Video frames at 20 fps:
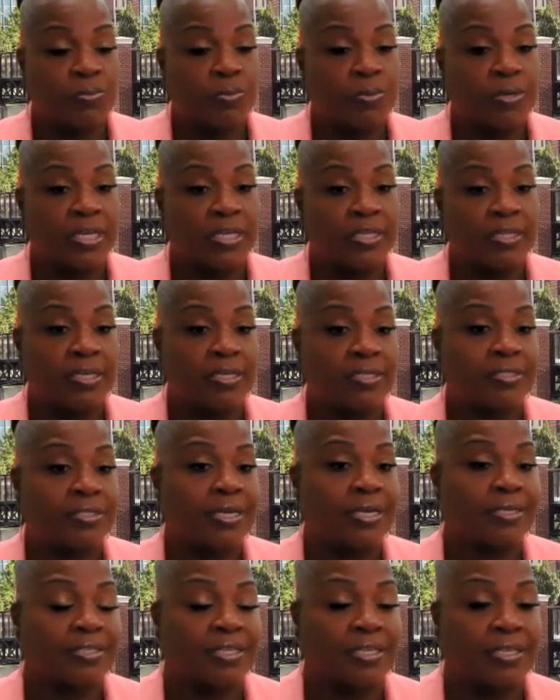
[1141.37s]
with
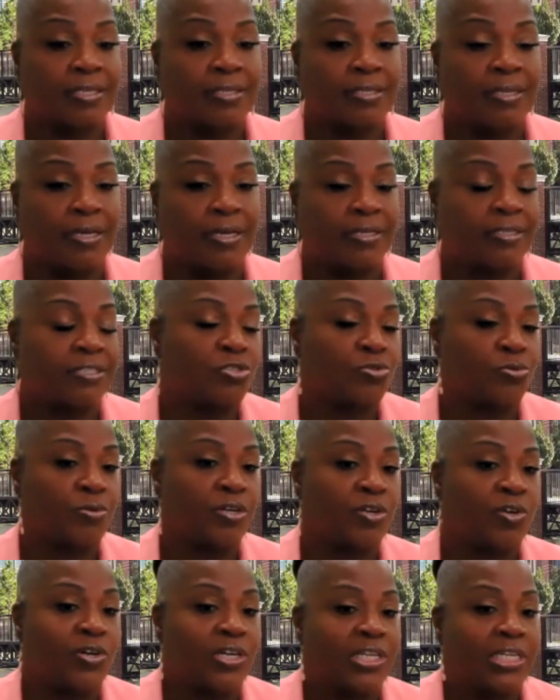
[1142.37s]
conducting a
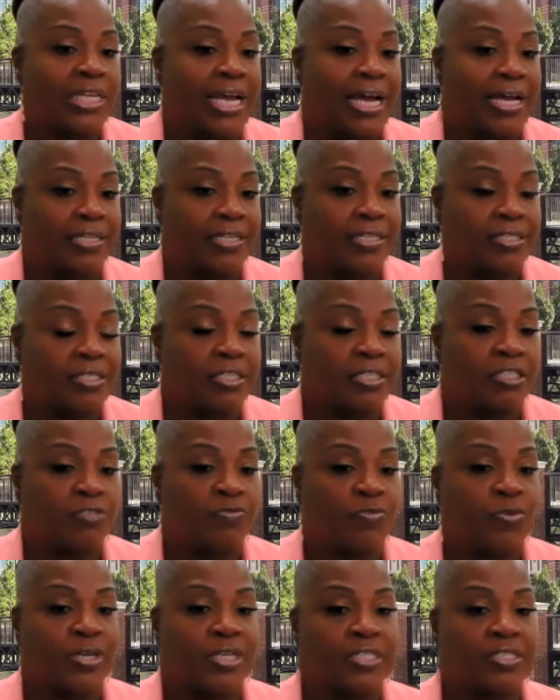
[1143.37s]
historical analysis,
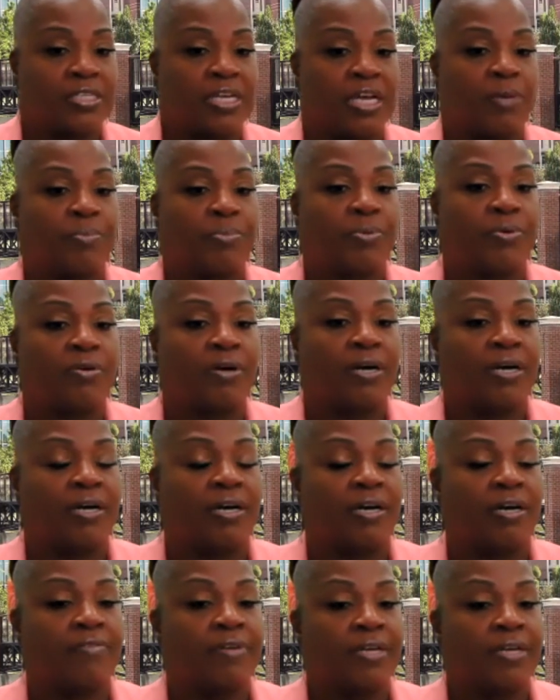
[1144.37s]
for example,
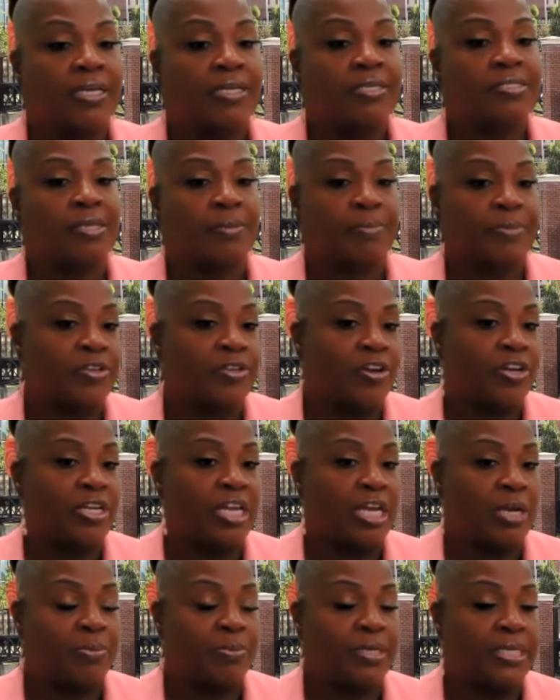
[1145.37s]
of some of their
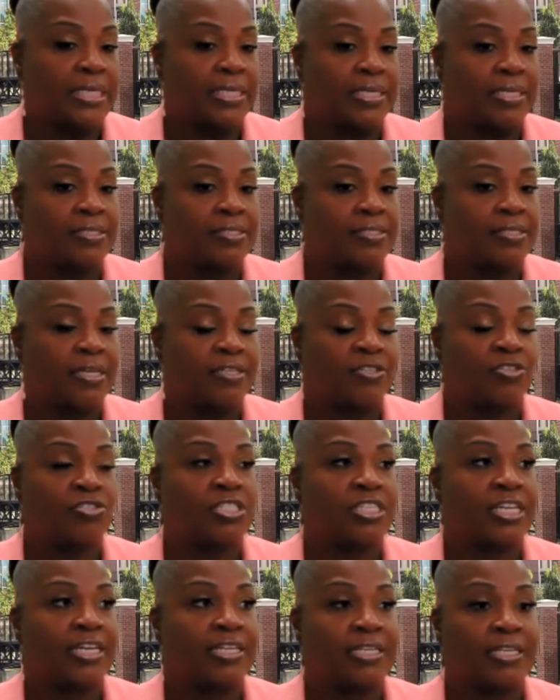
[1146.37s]
neighborhoods,
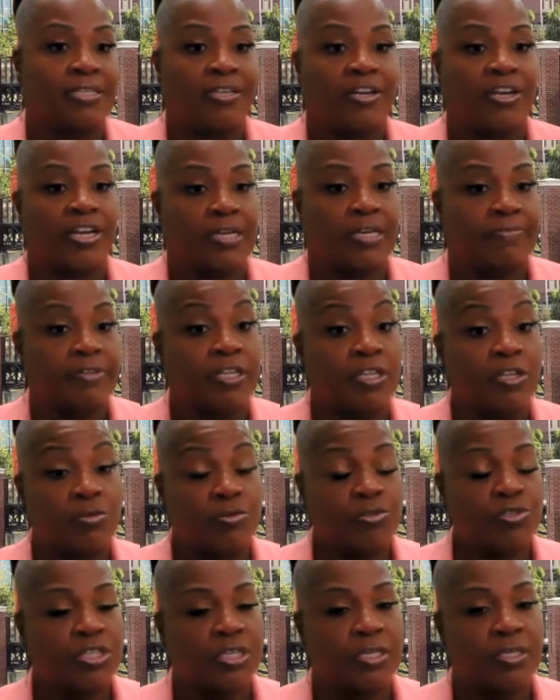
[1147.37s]
understanding their
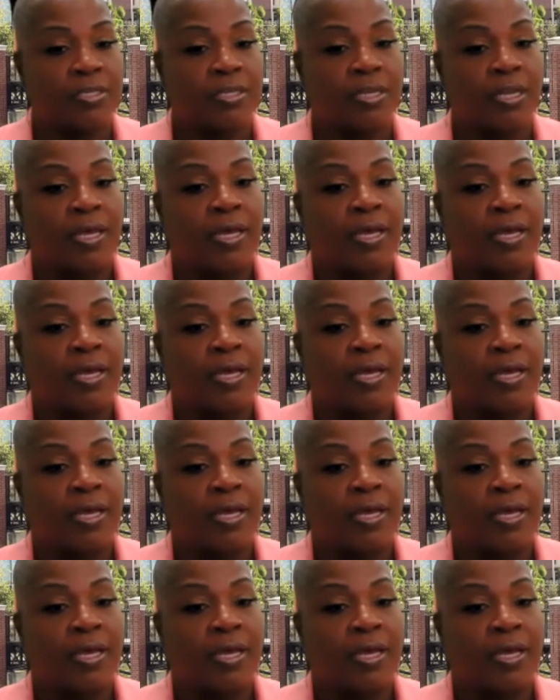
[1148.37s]
evolution,